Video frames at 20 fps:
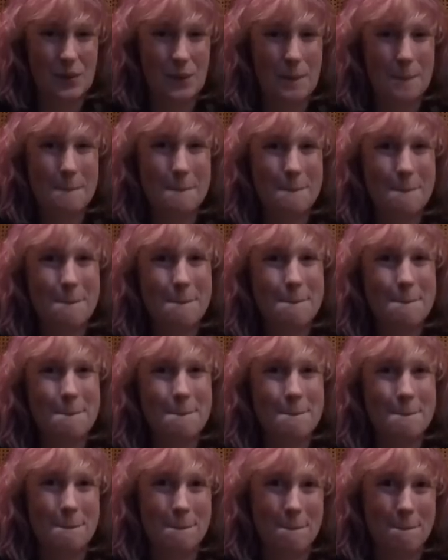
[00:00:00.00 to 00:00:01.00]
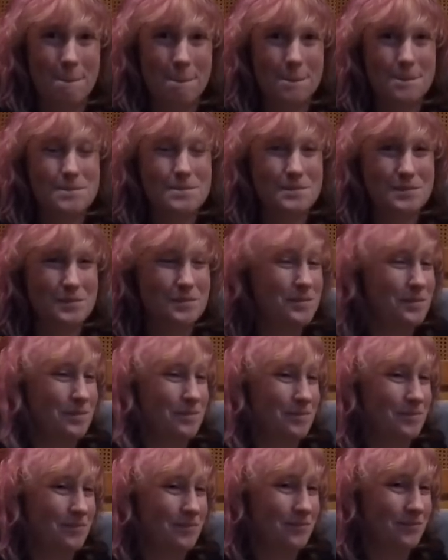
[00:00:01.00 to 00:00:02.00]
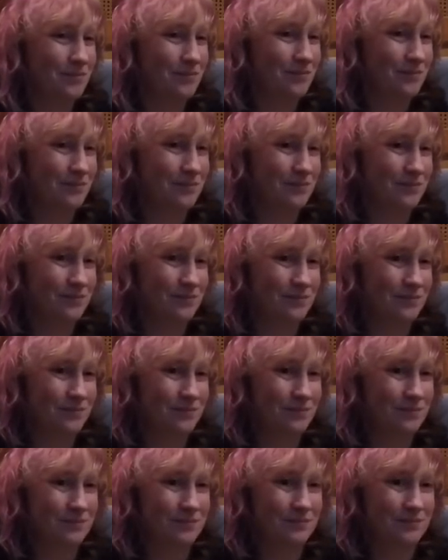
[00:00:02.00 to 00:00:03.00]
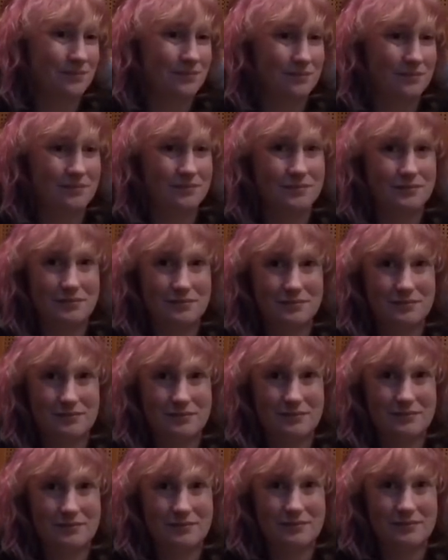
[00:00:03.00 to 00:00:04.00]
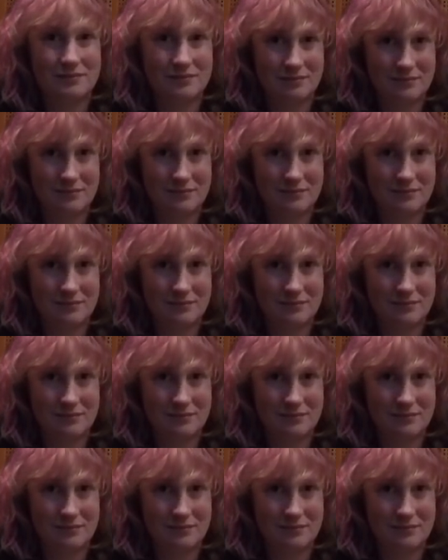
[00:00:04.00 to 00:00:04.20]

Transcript: No words are spoken by the person on screen.